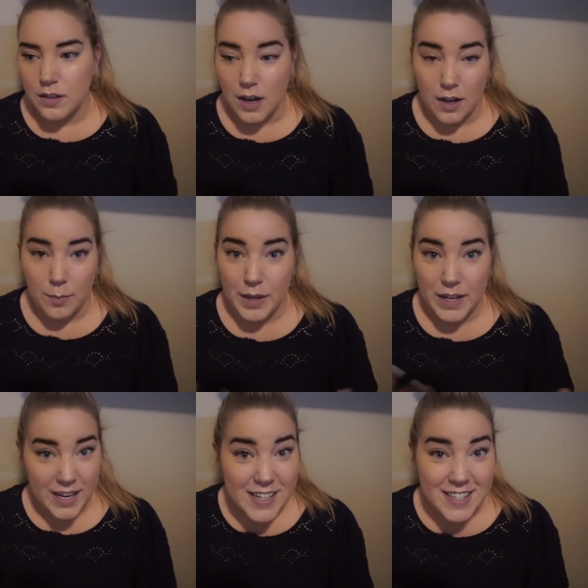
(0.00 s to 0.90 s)
it
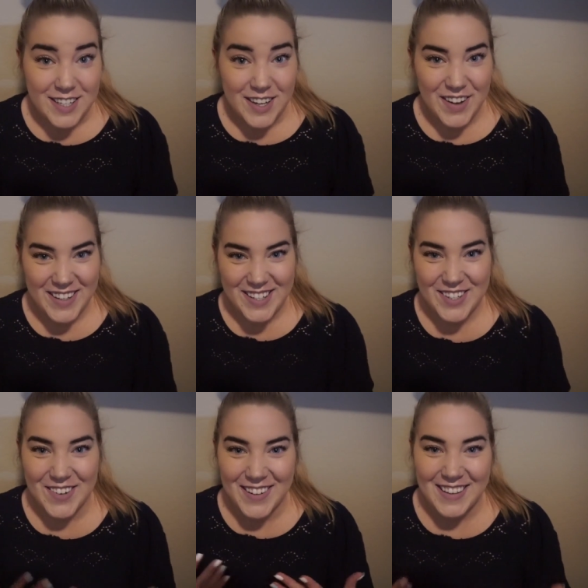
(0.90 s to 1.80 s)
is.
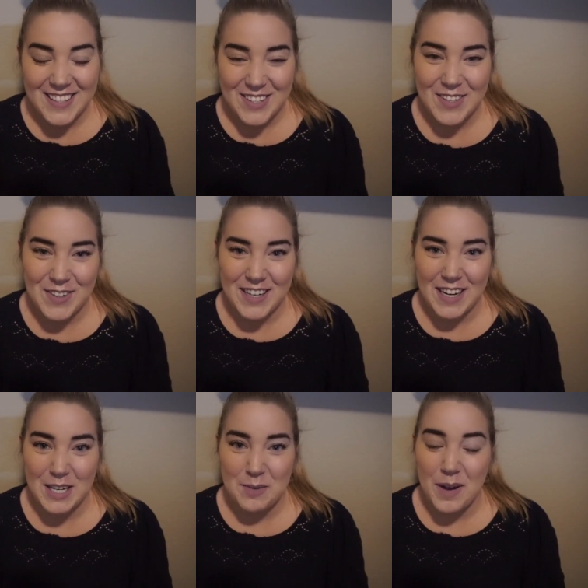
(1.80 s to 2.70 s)
Starting this
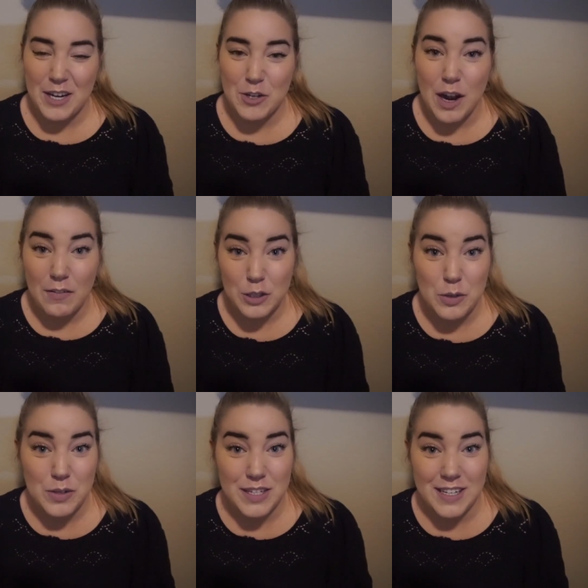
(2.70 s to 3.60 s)
Tuesday is my Travel
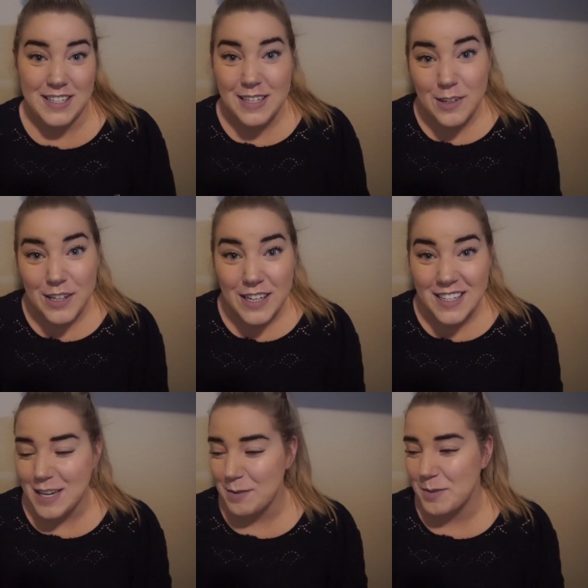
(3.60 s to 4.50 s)
Tuesday
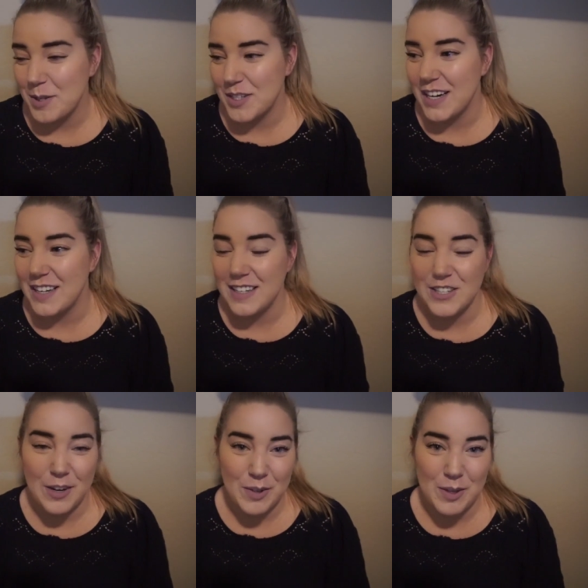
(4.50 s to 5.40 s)
series. I'm so excited to
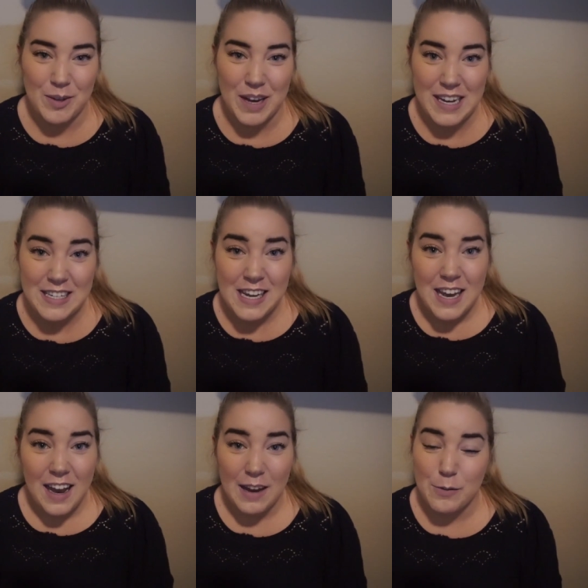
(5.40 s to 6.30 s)
share it with you guys.
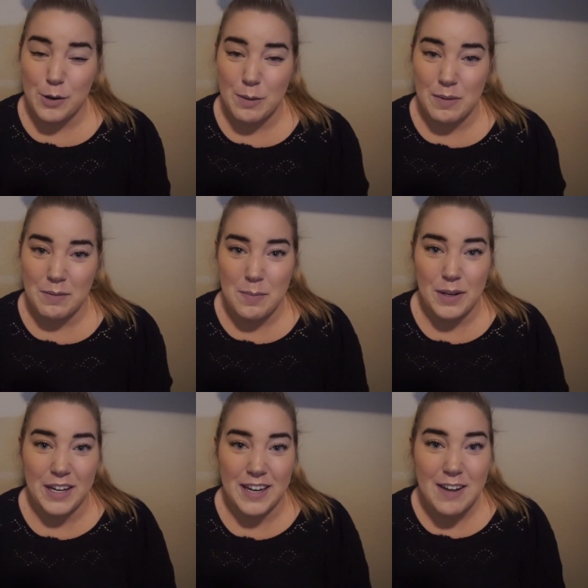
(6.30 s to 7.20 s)
I've already made my
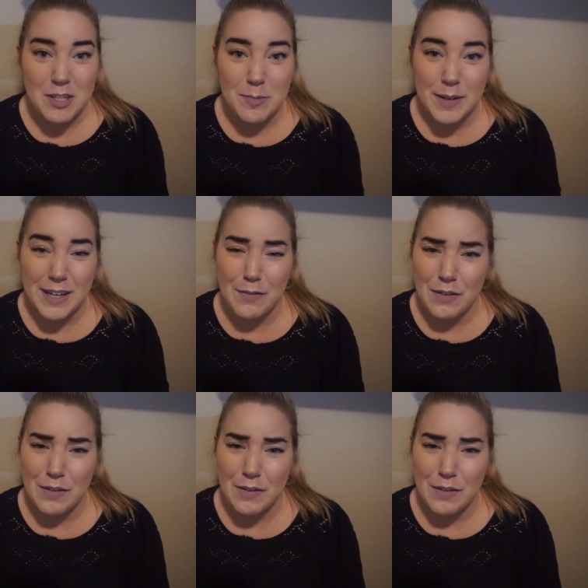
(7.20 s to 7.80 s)
big announcement. If